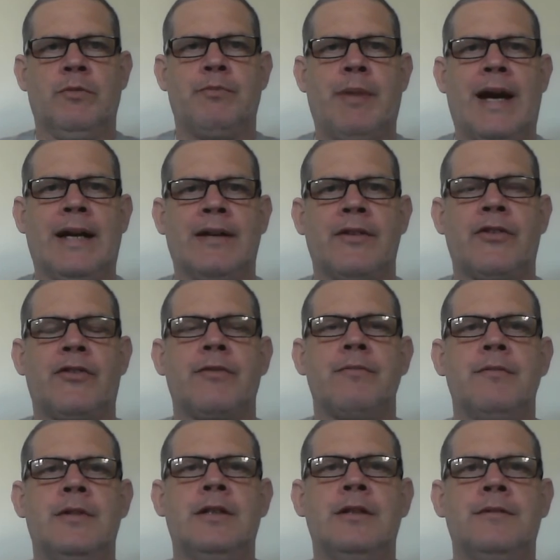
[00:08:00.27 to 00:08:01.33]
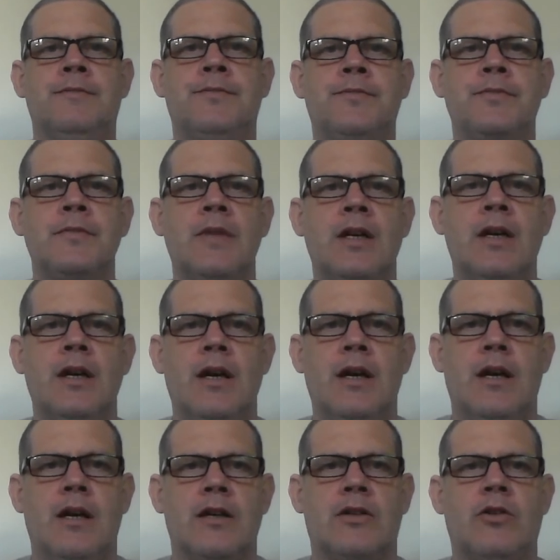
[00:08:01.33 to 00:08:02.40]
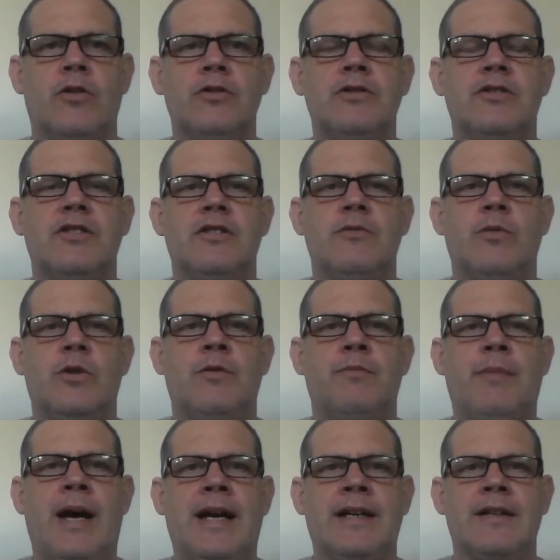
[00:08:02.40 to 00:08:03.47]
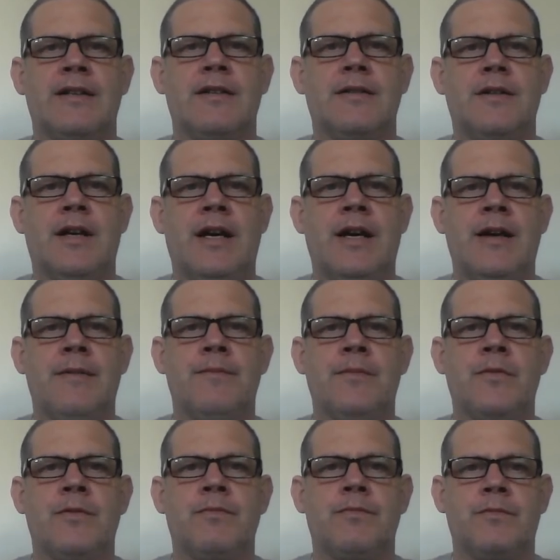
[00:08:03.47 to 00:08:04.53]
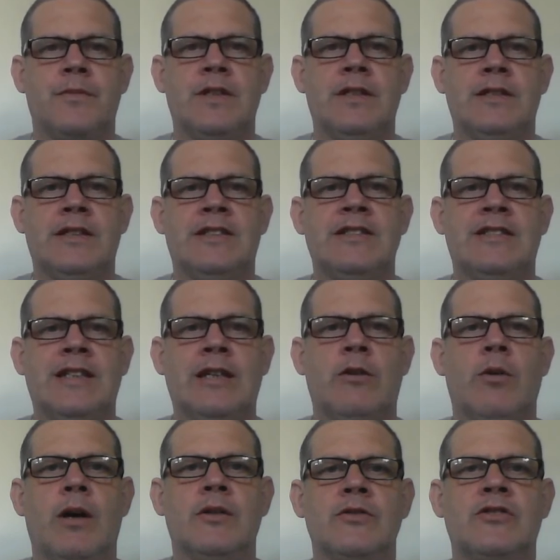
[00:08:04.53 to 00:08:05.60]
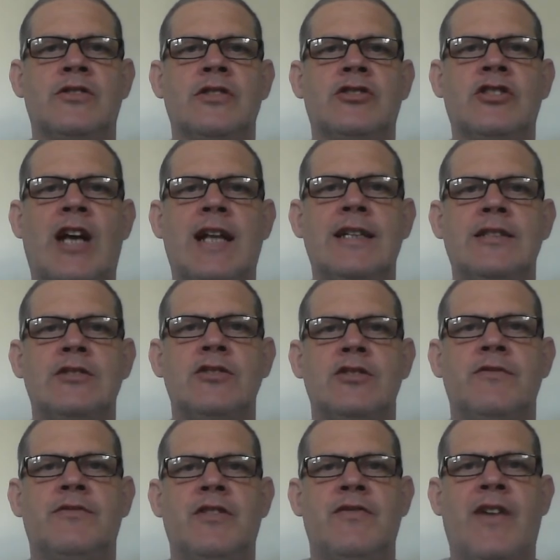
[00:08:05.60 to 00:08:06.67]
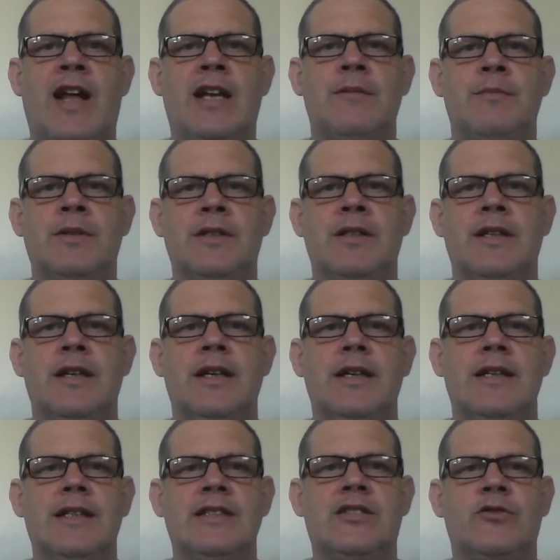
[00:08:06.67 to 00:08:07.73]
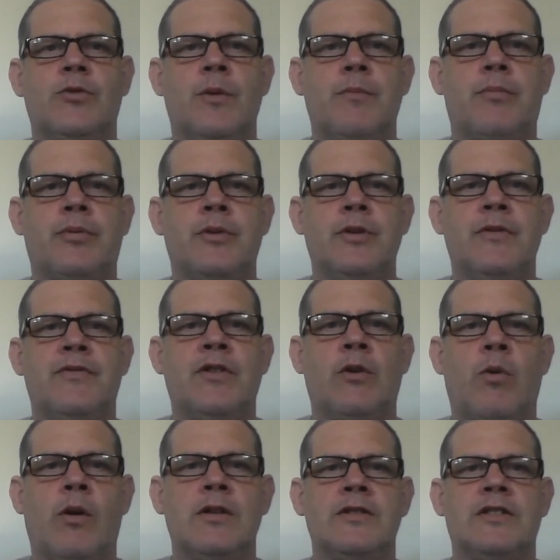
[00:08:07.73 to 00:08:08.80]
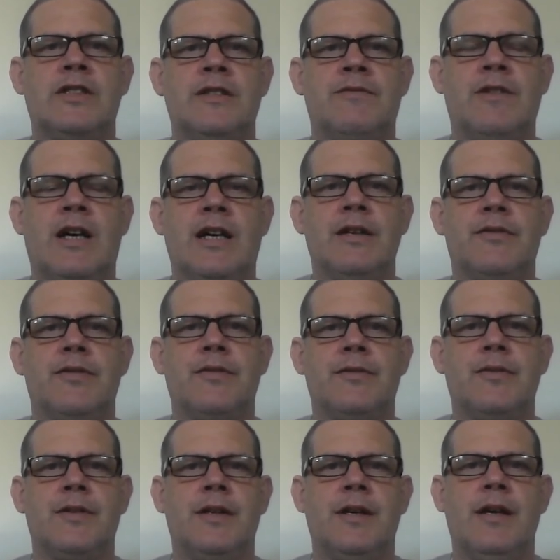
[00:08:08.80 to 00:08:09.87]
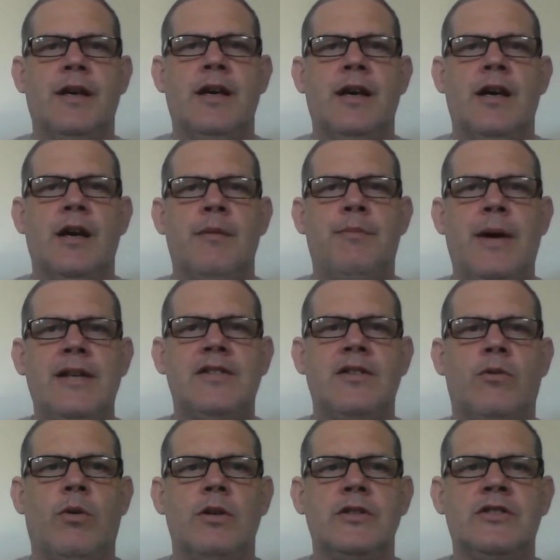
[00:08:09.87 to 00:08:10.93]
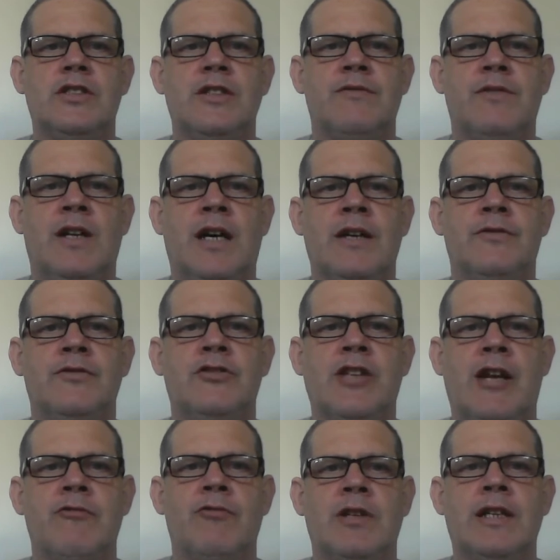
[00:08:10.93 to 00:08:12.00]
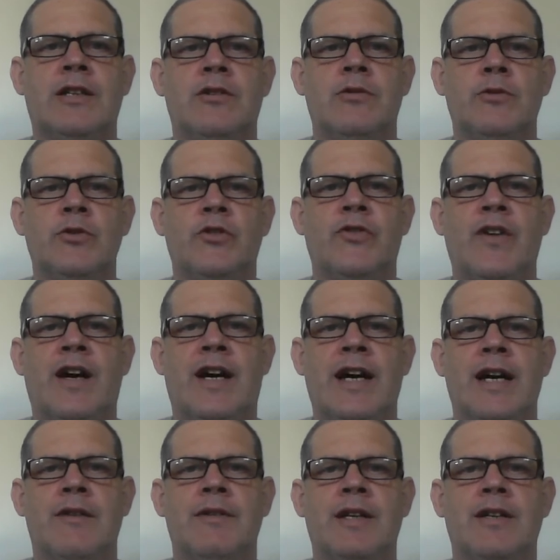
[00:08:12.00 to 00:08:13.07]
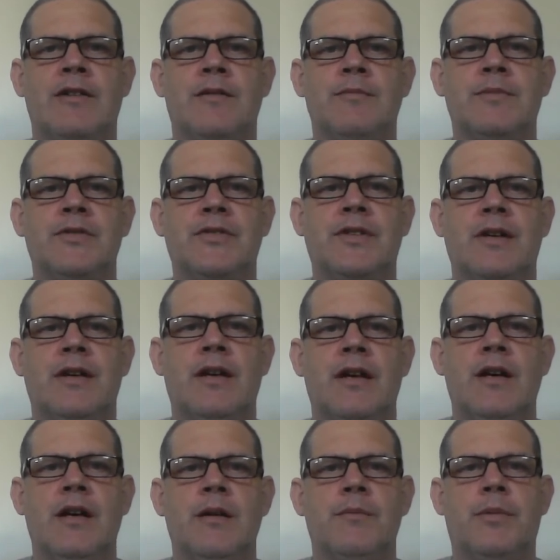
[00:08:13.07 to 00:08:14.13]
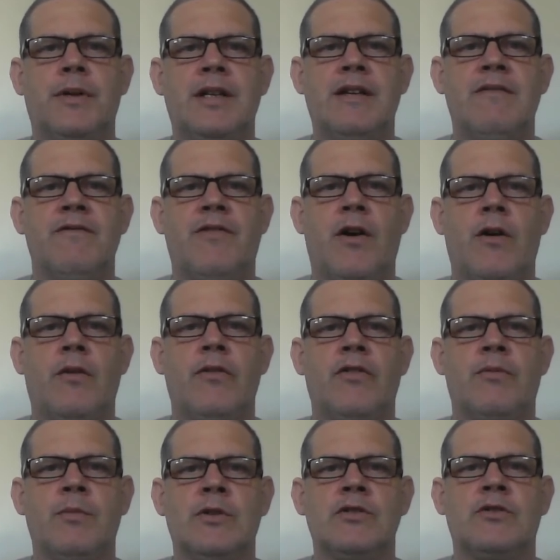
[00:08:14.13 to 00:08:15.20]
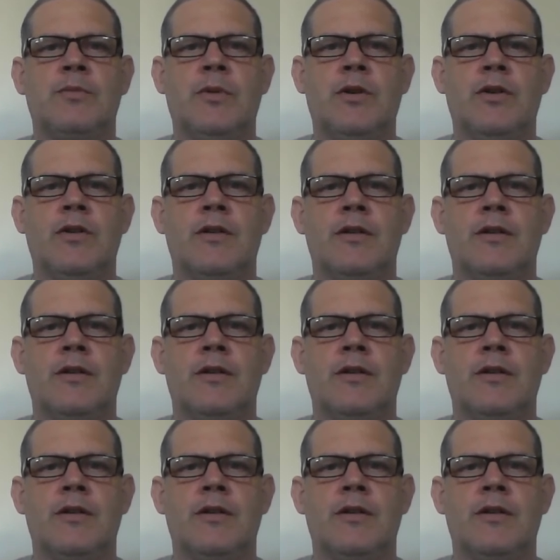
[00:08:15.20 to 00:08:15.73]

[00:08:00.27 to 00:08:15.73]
Bank's. According to the World Bank, and this is in quotes, the challenge of development is to improve the quality of life. A better quality of life generally calls for higher incomes, but it involves much more.